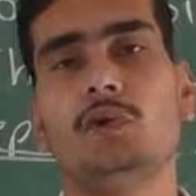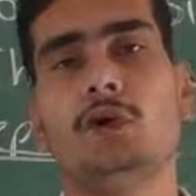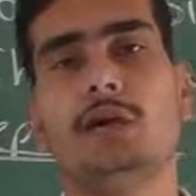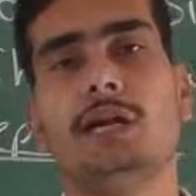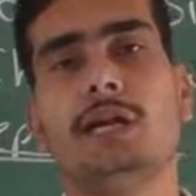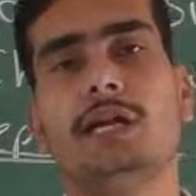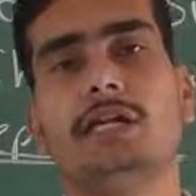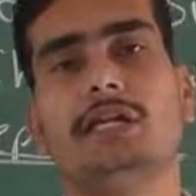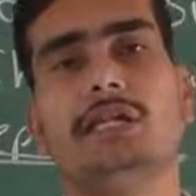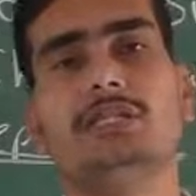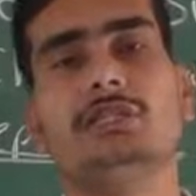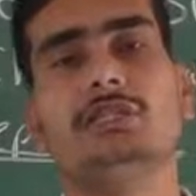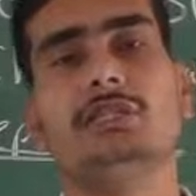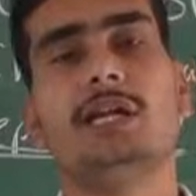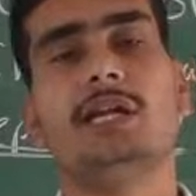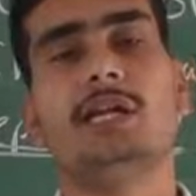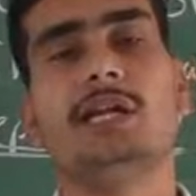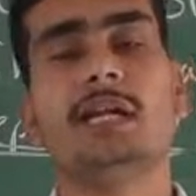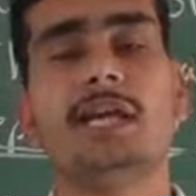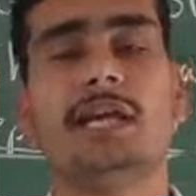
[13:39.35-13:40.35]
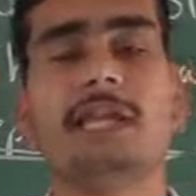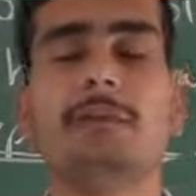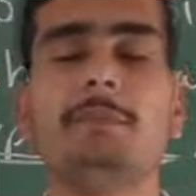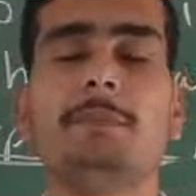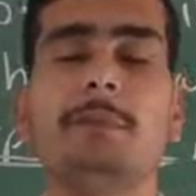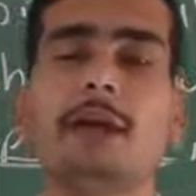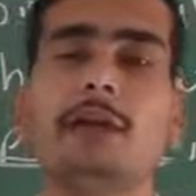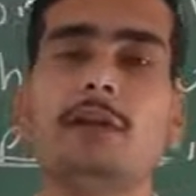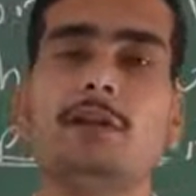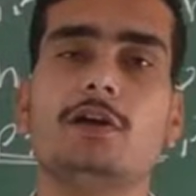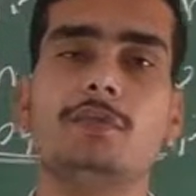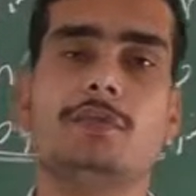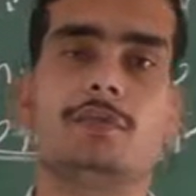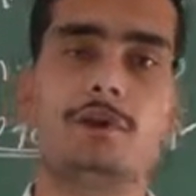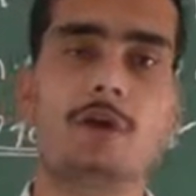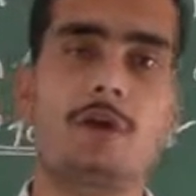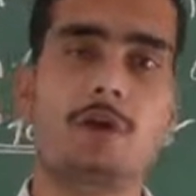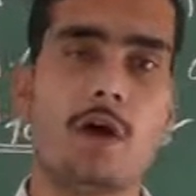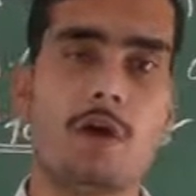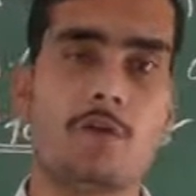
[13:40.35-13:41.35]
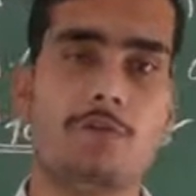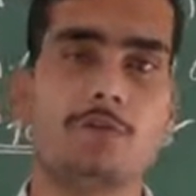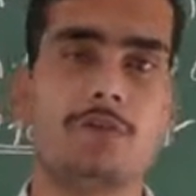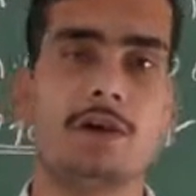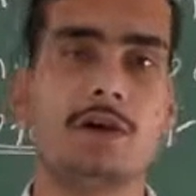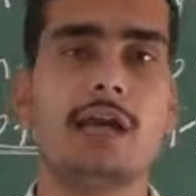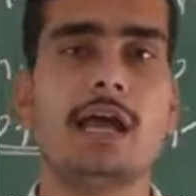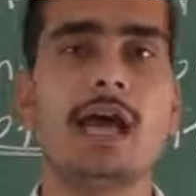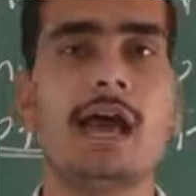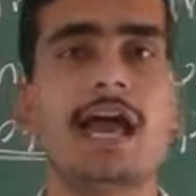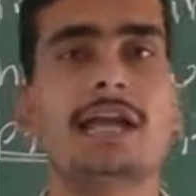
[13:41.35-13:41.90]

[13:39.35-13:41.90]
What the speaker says: your condition, any part of your offer,